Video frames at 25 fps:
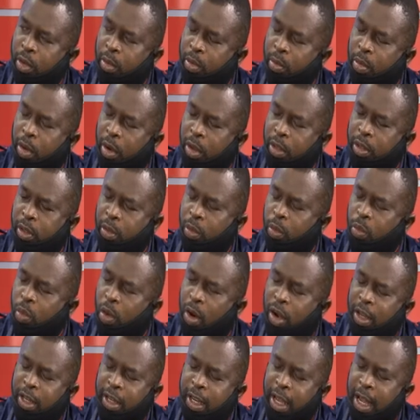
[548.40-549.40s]
But
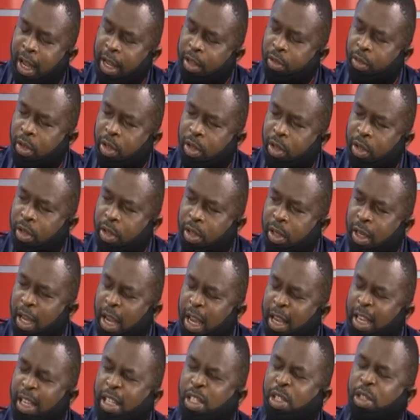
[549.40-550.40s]
what they are introducing
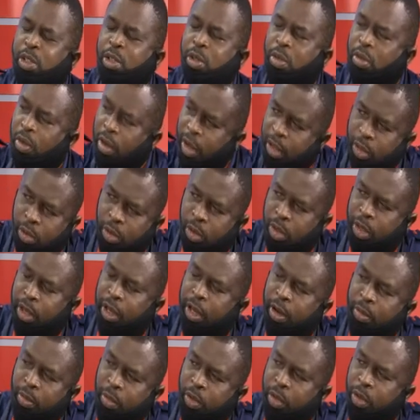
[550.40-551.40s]
now is strange to
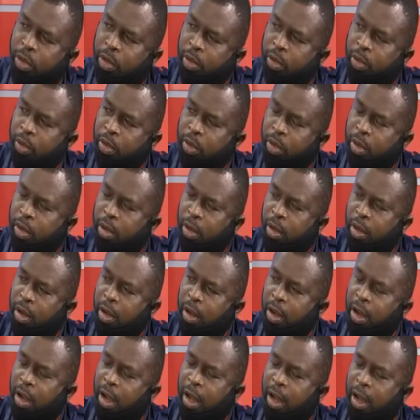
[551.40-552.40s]
the MOU.
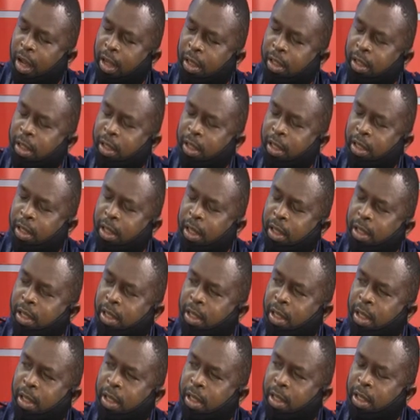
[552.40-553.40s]
And
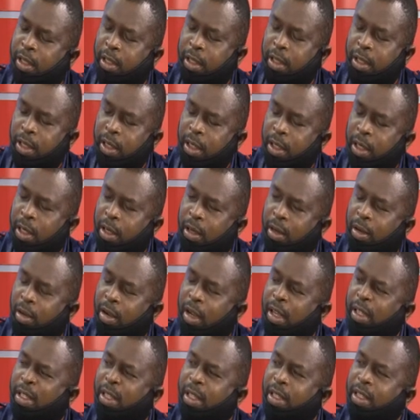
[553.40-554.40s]
this is
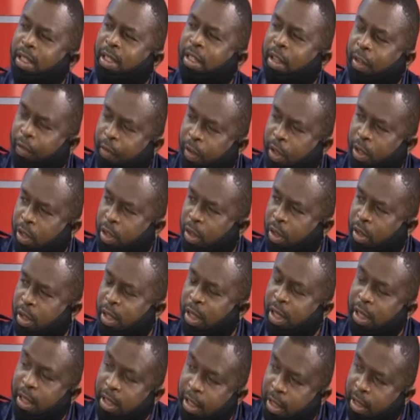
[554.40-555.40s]
creating division
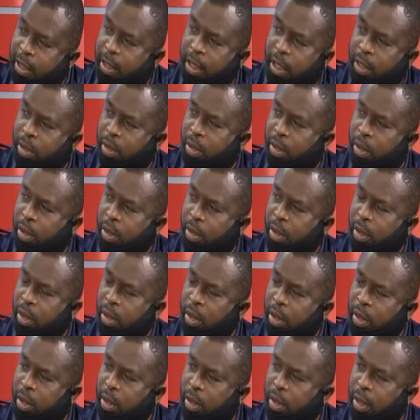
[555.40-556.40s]
in the sector.
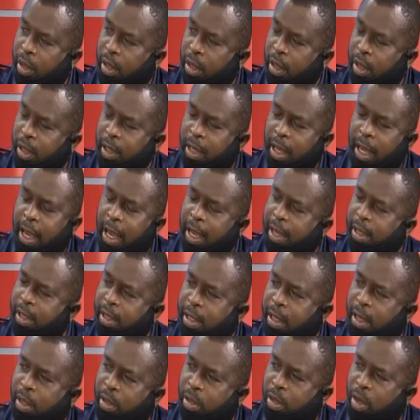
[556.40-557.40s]
The health
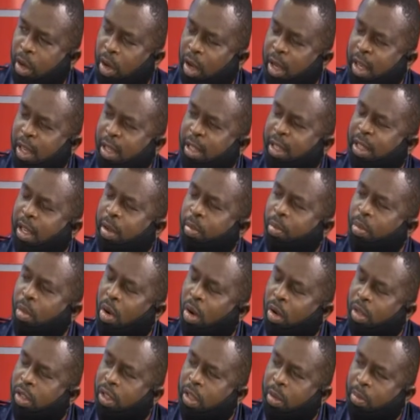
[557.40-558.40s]
sector is a
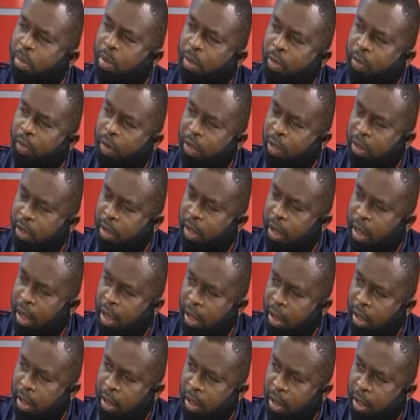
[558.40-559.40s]

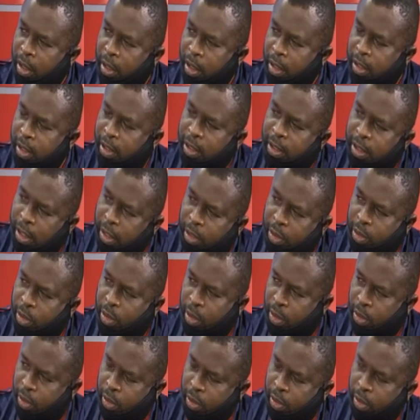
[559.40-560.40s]
multi-professional
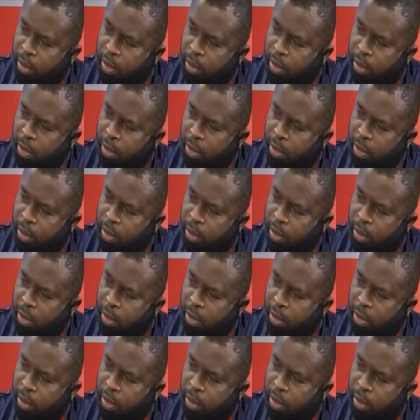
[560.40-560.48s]
sector